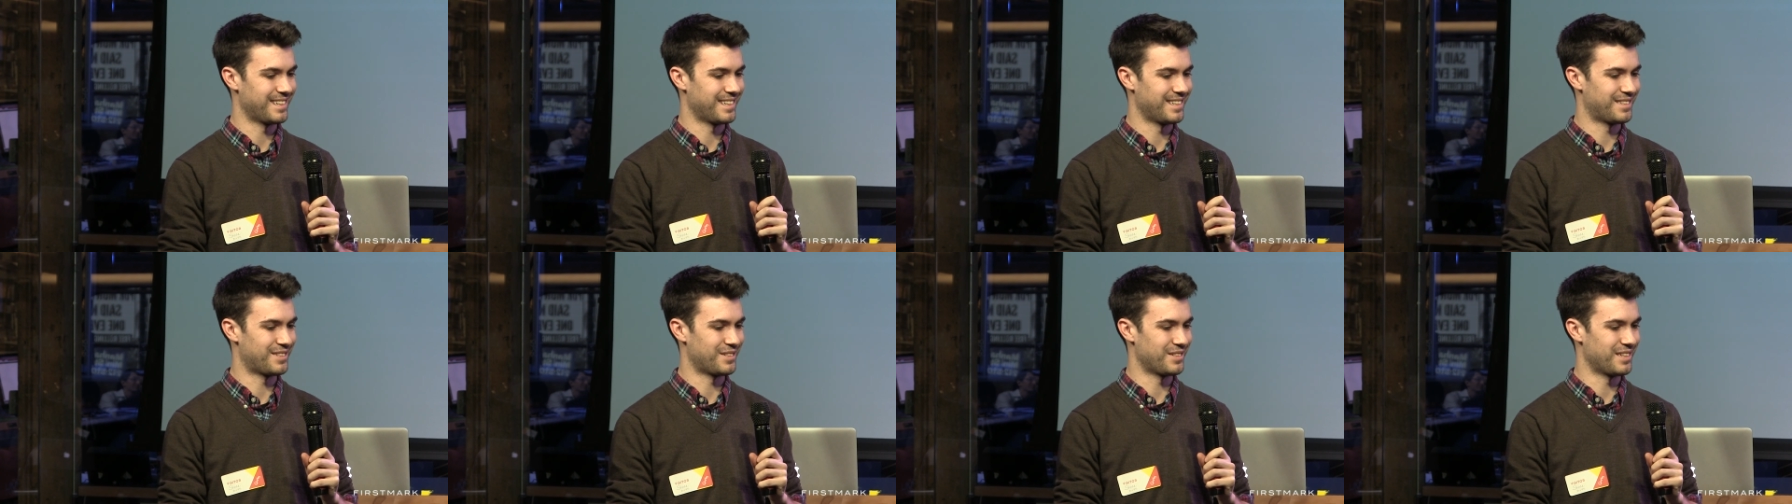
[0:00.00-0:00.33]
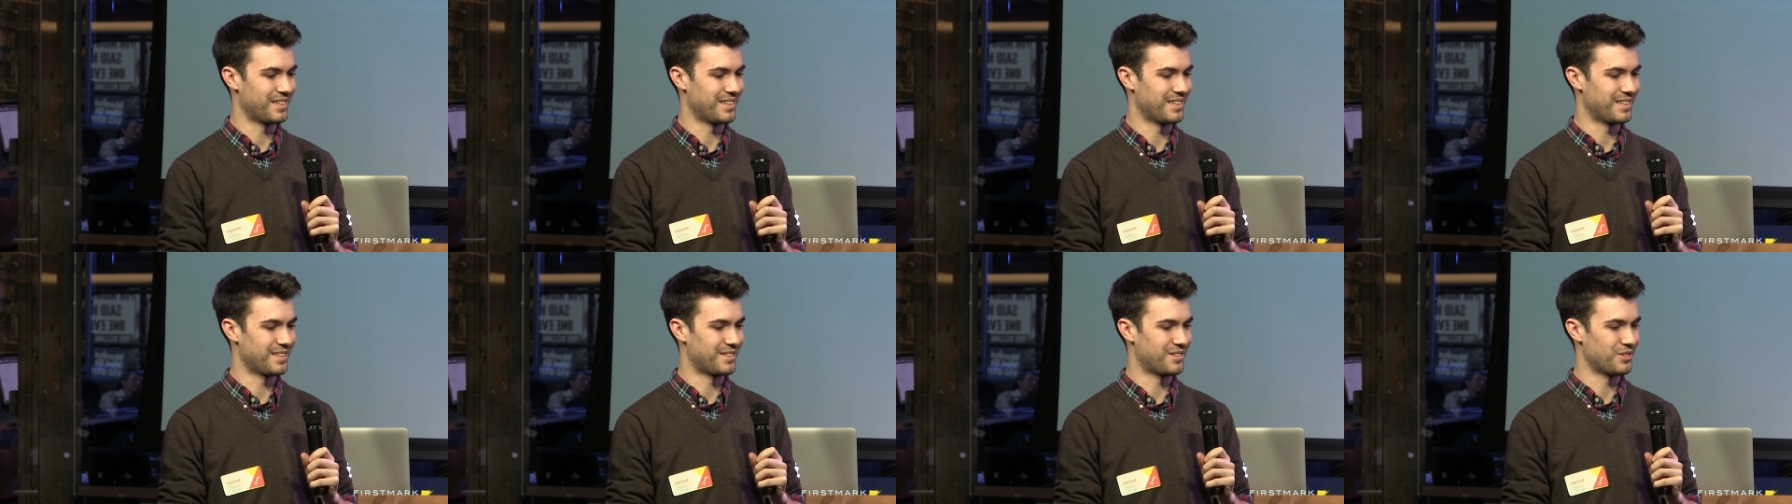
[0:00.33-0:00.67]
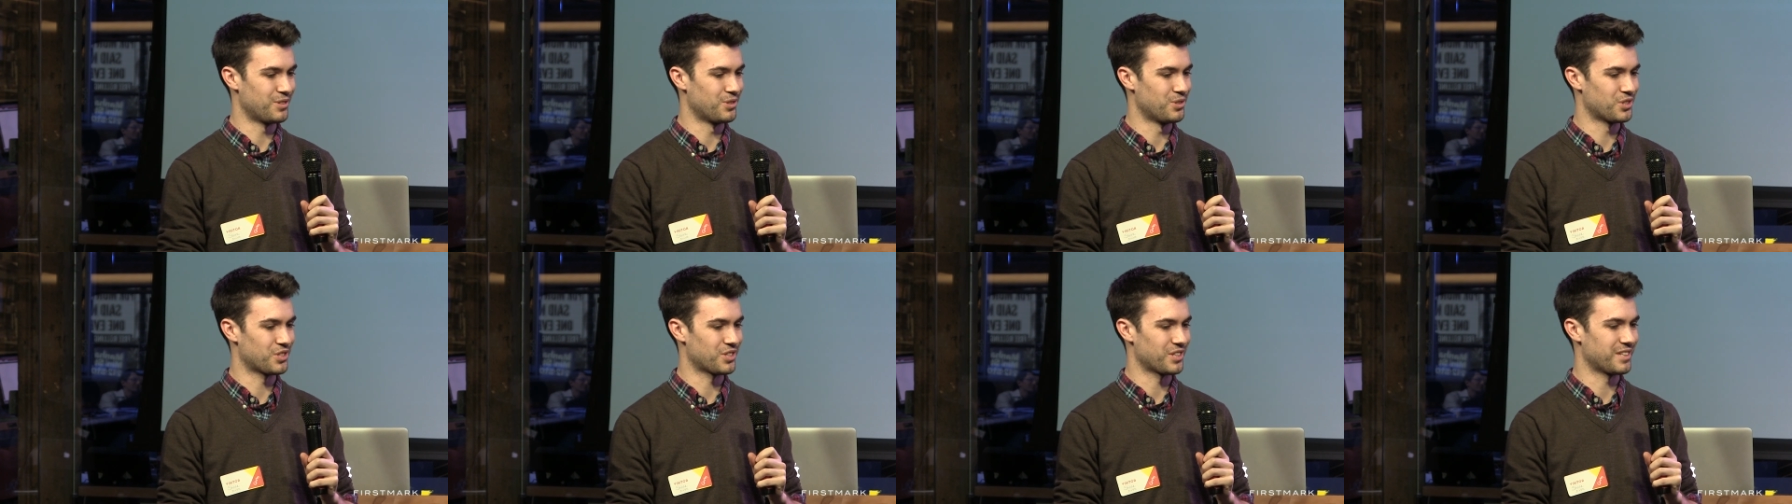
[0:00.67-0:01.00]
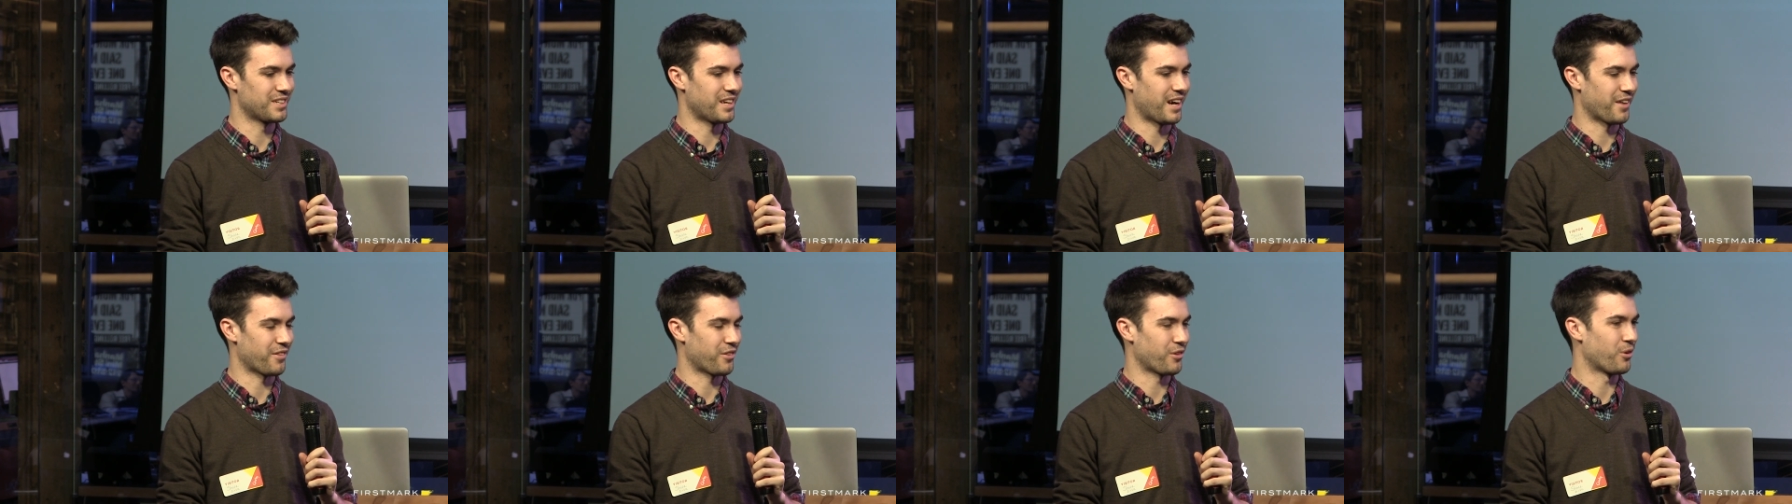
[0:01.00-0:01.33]
it's it's
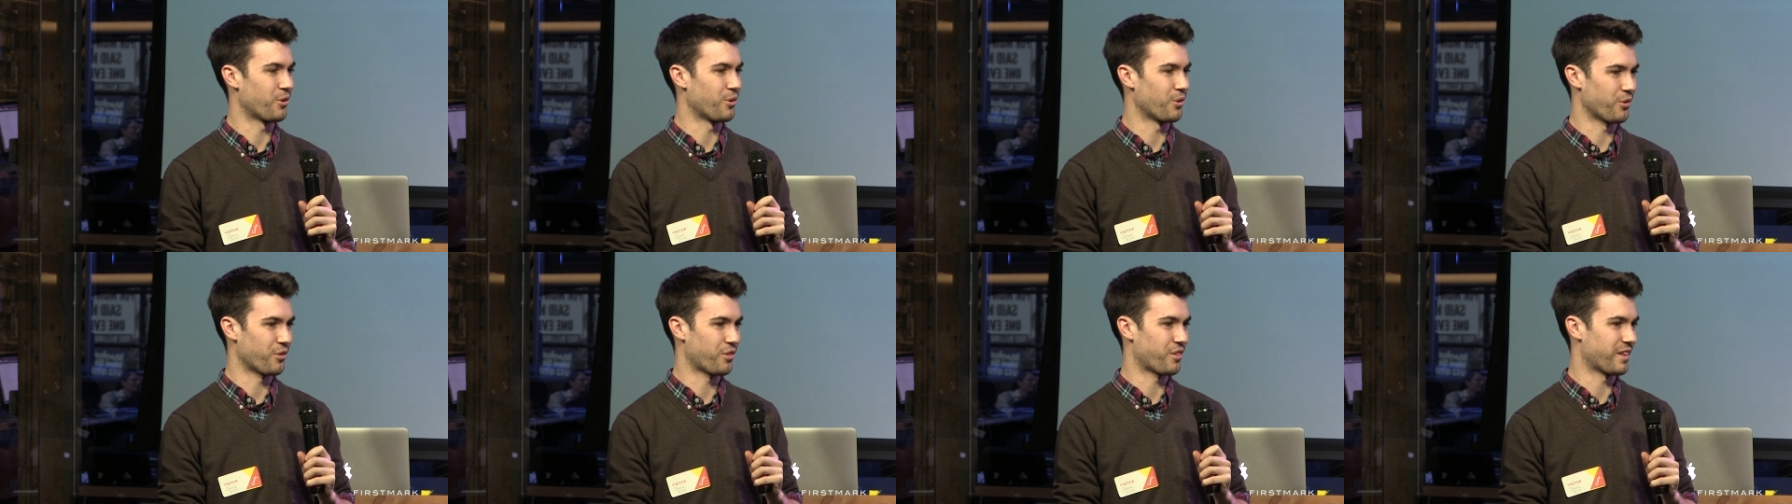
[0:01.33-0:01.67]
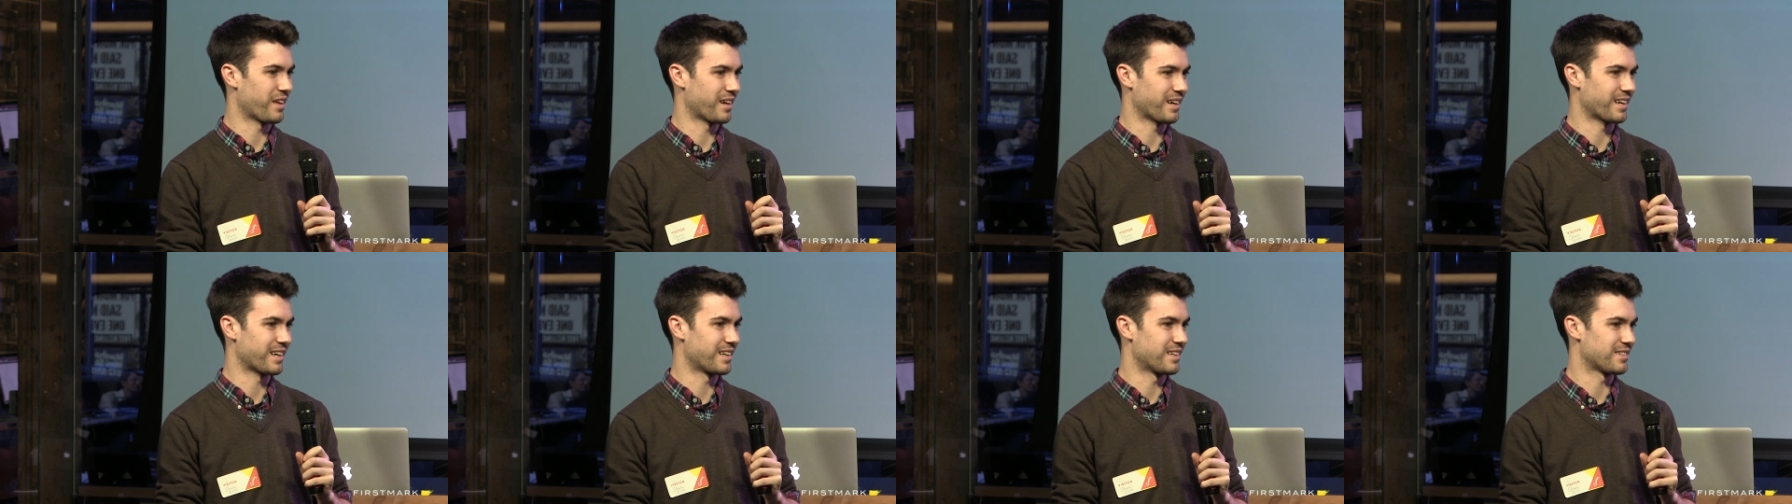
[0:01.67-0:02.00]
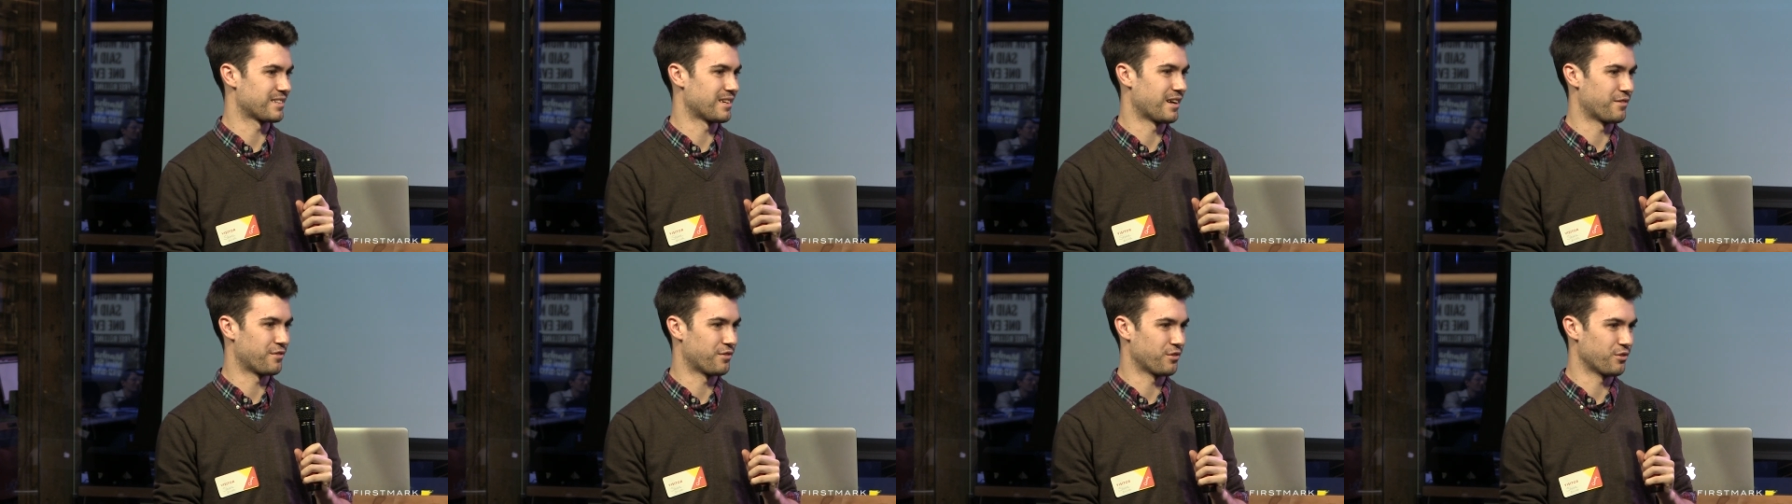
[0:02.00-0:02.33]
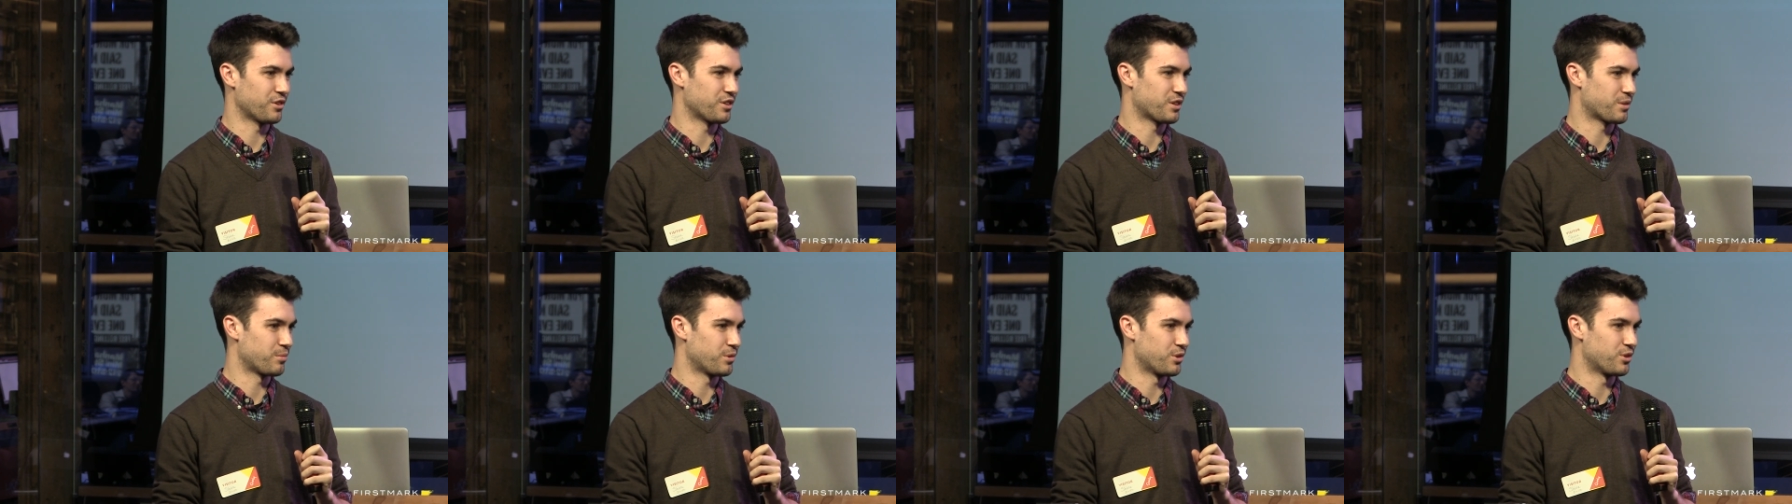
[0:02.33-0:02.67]
usually not the whole thing and it's not
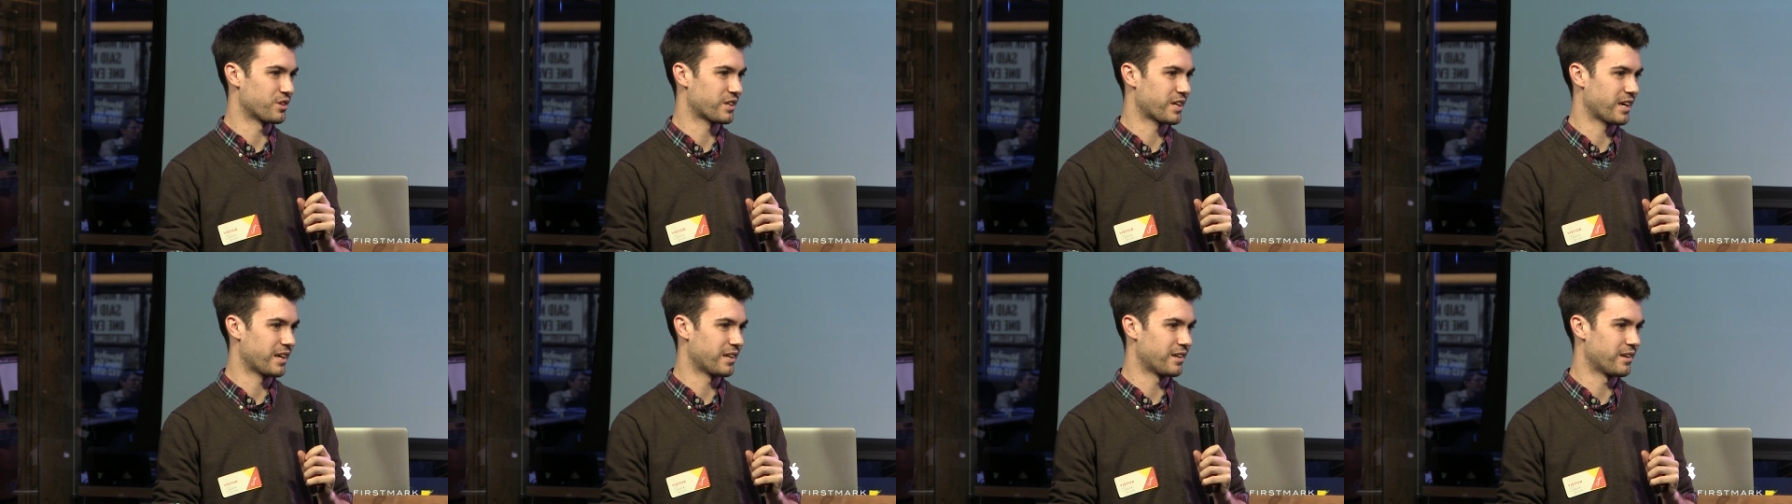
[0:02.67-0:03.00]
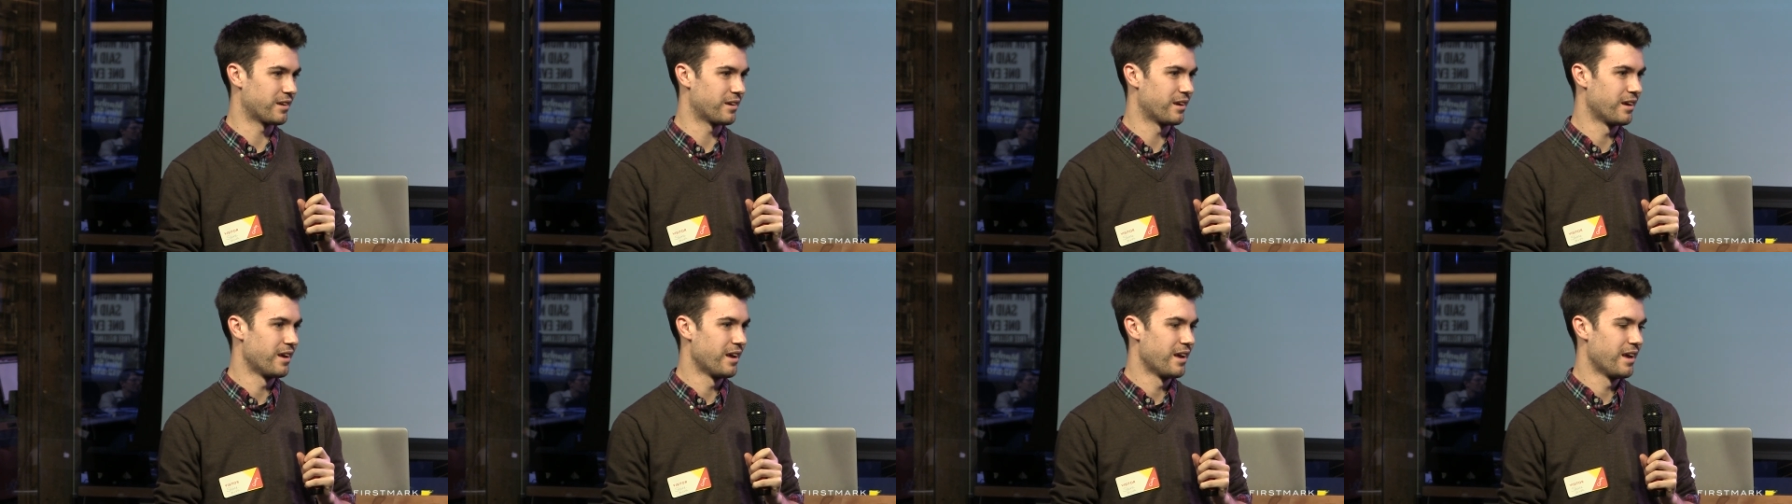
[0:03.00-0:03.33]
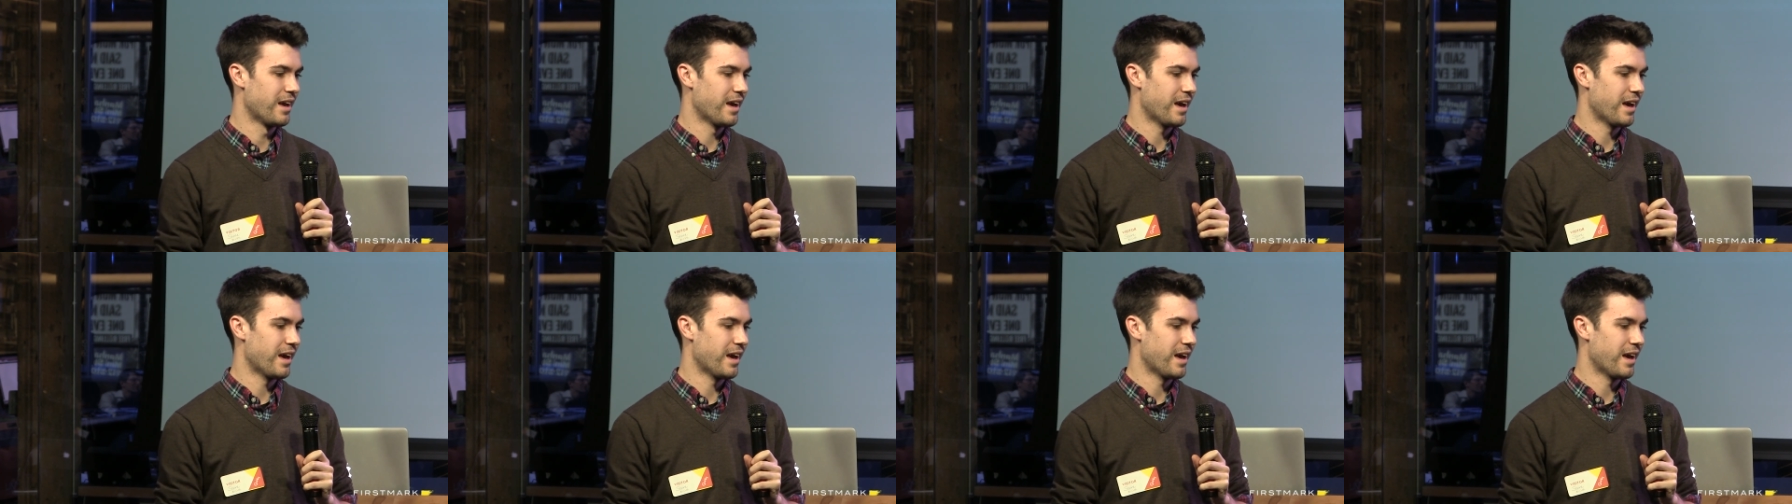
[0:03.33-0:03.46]
fully communicated